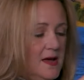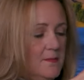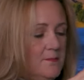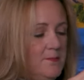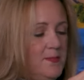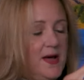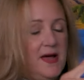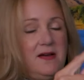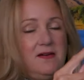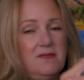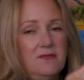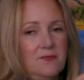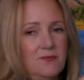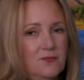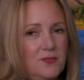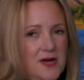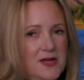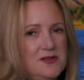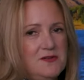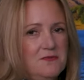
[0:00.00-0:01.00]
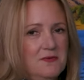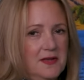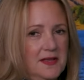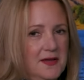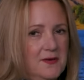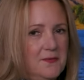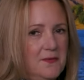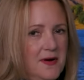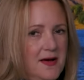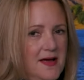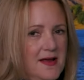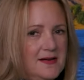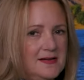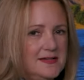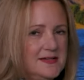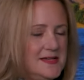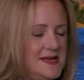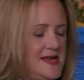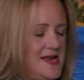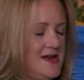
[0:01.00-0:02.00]
But what you really want
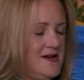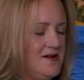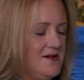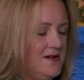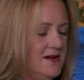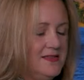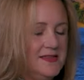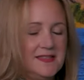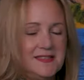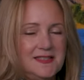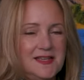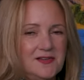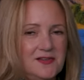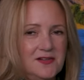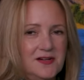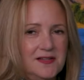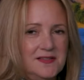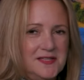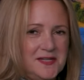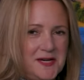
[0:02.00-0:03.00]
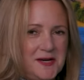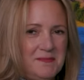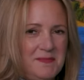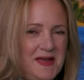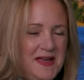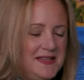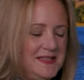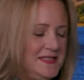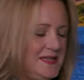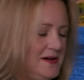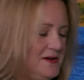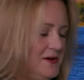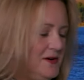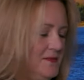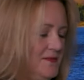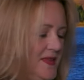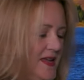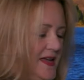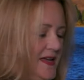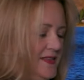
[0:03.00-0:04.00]
here on the center, on the command center,
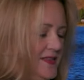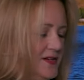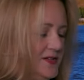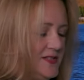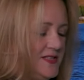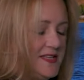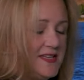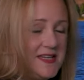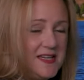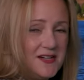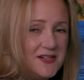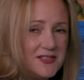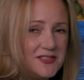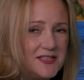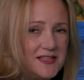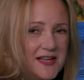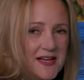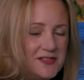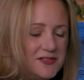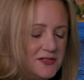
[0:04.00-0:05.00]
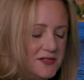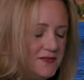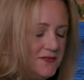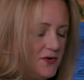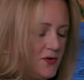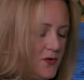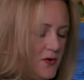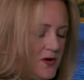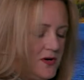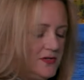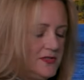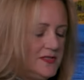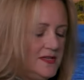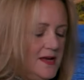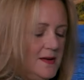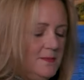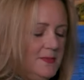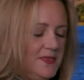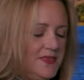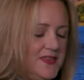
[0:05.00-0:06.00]
there's the gear selector, of course,
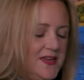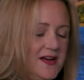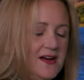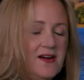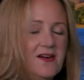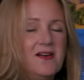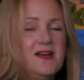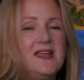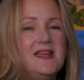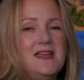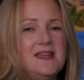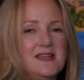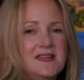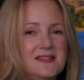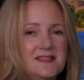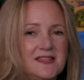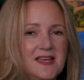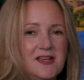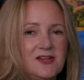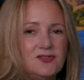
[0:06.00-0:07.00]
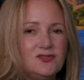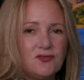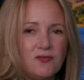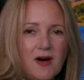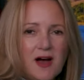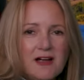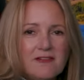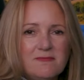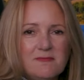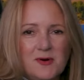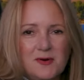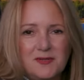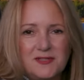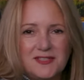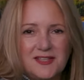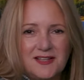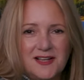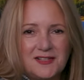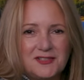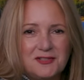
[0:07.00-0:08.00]
but there is a drive mode
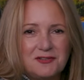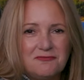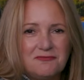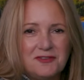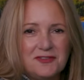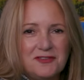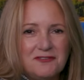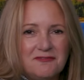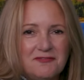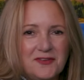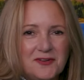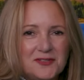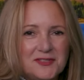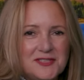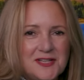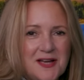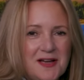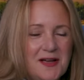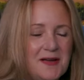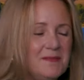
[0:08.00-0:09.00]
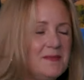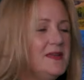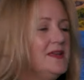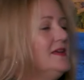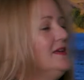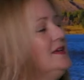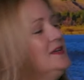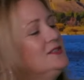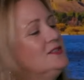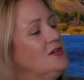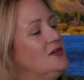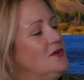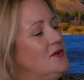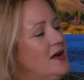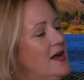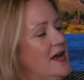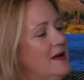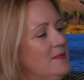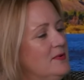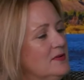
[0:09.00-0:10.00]
selector for the first time. So you're
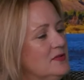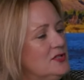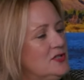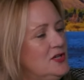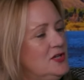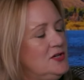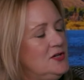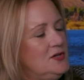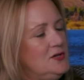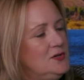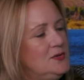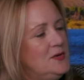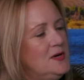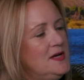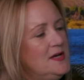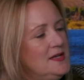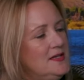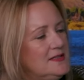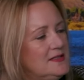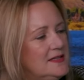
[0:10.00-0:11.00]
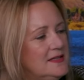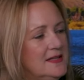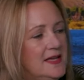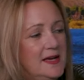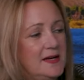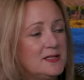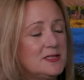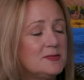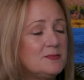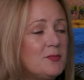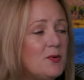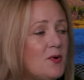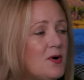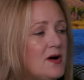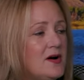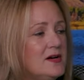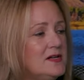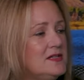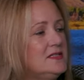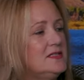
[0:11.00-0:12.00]
able to select
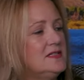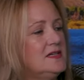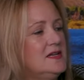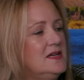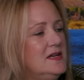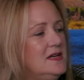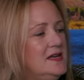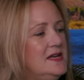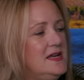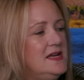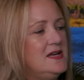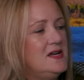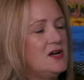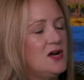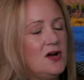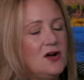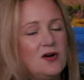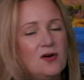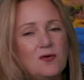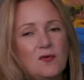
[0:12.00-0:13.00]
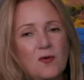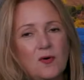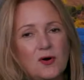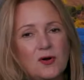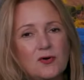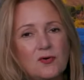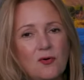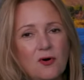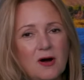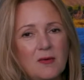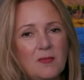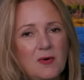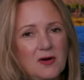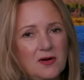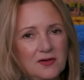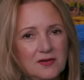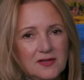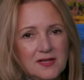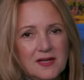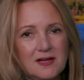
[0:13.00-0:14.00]
sport, eco, or
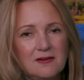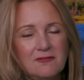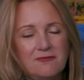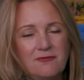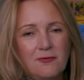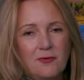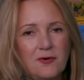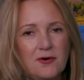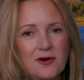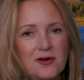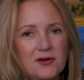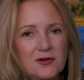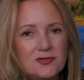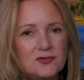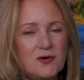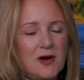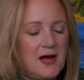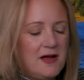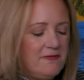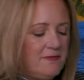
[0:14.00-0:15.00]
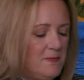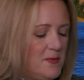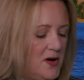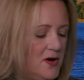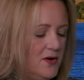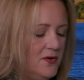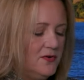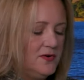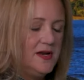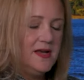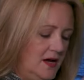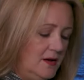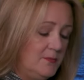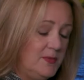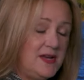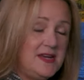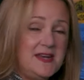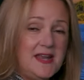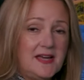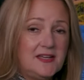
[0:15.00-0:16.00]
normal for your drive mode.
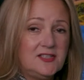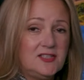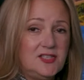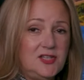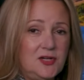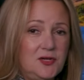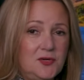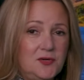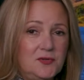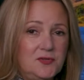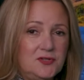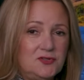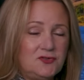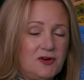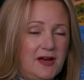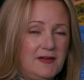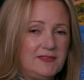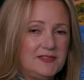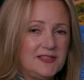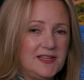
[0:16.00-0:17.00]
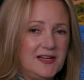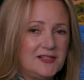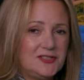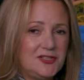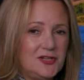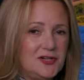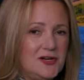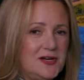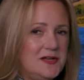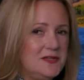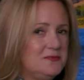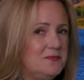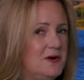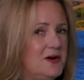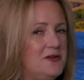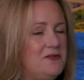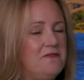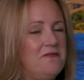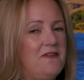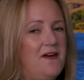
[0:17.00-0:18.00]
But next to the drive selector is where
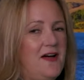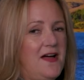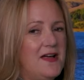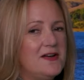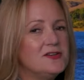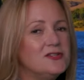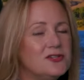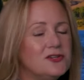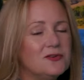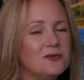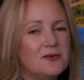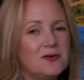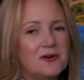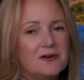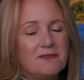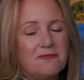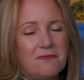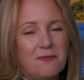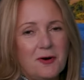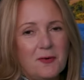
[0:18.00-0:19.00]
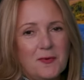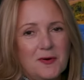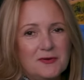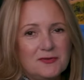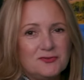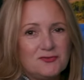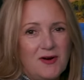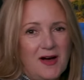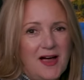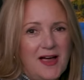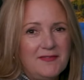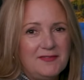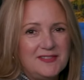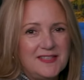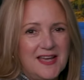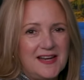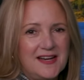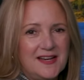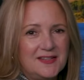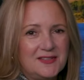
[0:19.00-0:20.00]
you find your 4-wheel drive
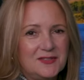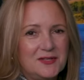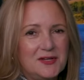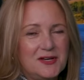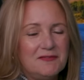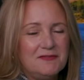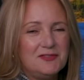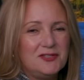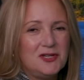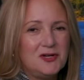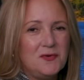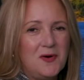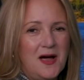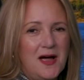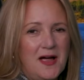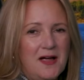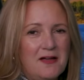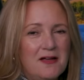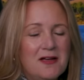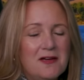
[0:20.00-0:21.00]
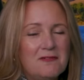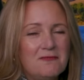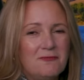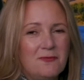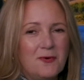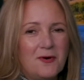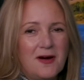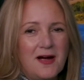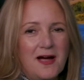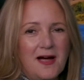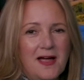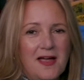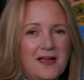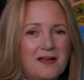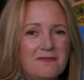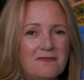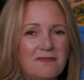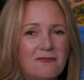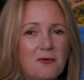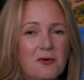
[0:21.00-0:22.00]
settings. So you have 2 high, 4 high,
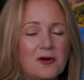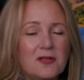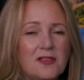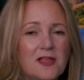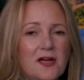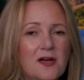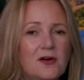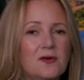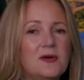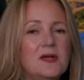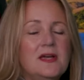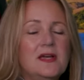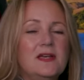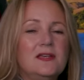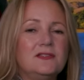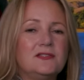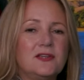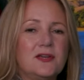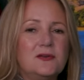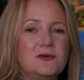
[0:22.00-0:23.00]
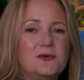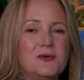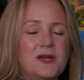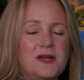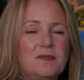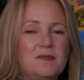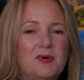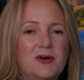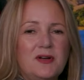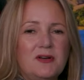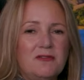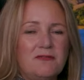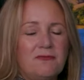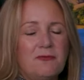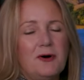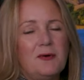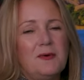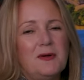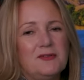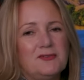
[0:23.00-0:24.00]
and 4 low. So you can put your
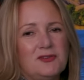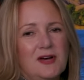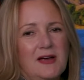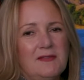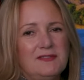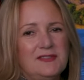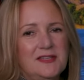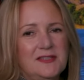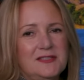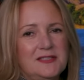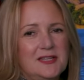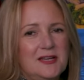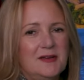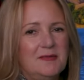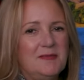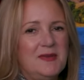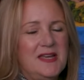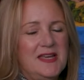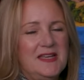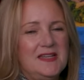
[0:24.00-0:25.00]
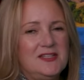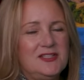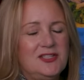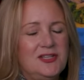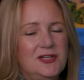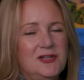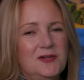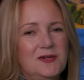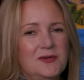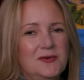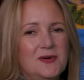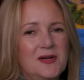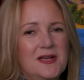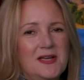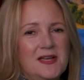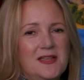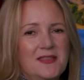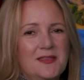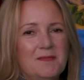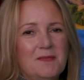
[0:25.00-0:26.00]
4-wheel drive system into
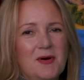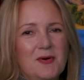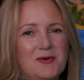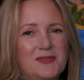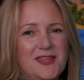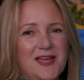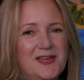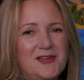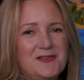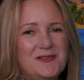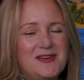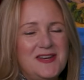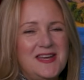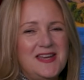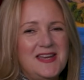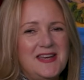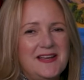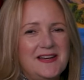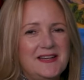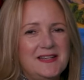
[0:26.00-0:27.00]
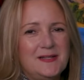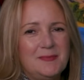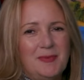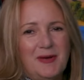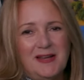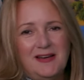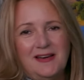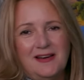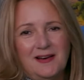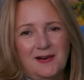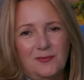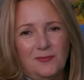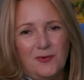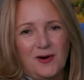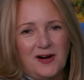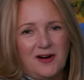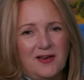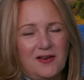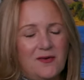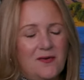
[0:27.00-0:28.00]
the mode that you need depending on
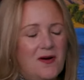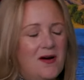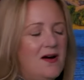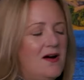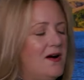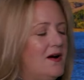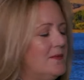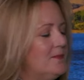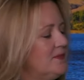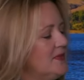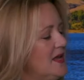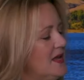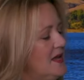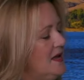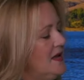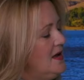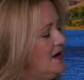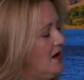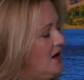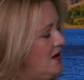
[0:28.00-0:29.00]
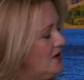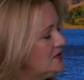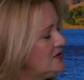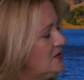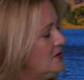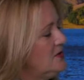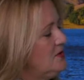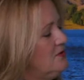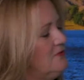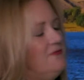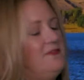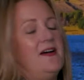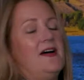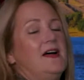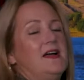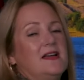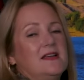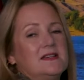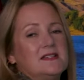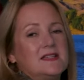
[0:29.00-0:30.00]
where you are. Also, you'll
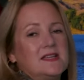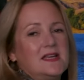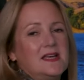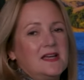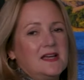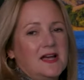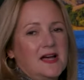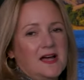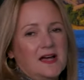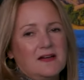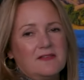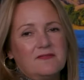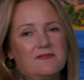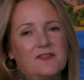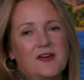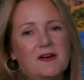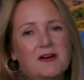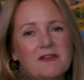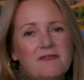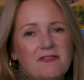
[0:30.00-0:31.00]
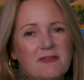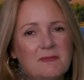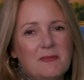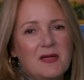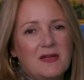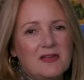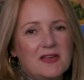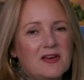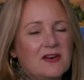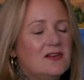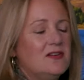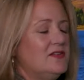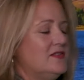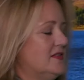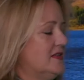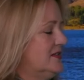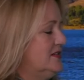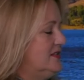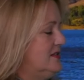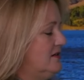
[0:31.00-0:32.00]
find very familiar,
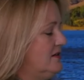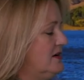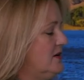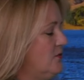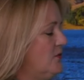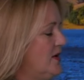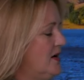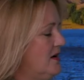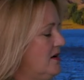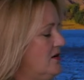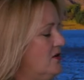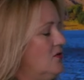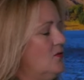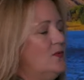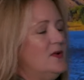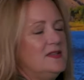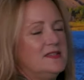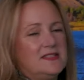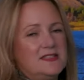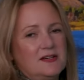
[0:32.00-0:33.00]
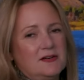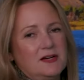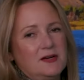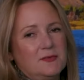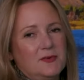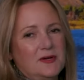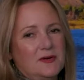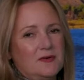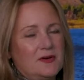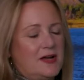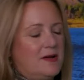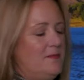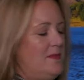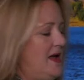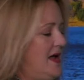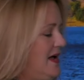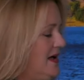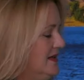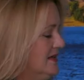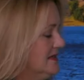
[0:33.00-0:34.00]
the steering wheel with steering wheel
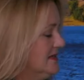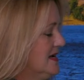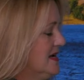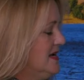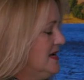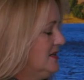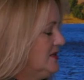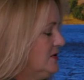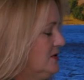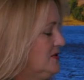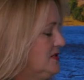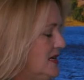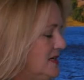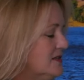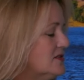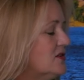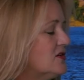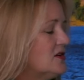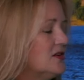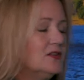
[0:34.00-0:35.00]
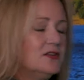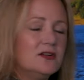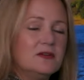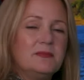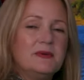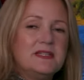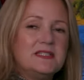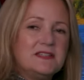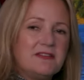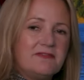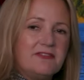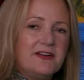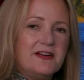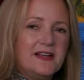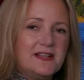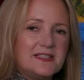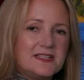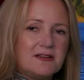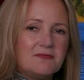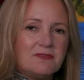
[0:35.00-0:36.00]
commands. So it does look a little bit different.
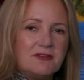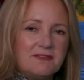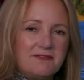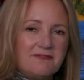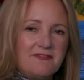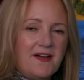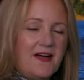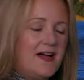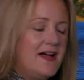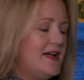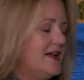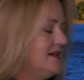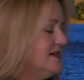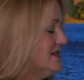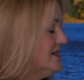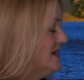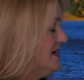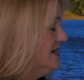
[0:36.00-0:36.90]
It's a refined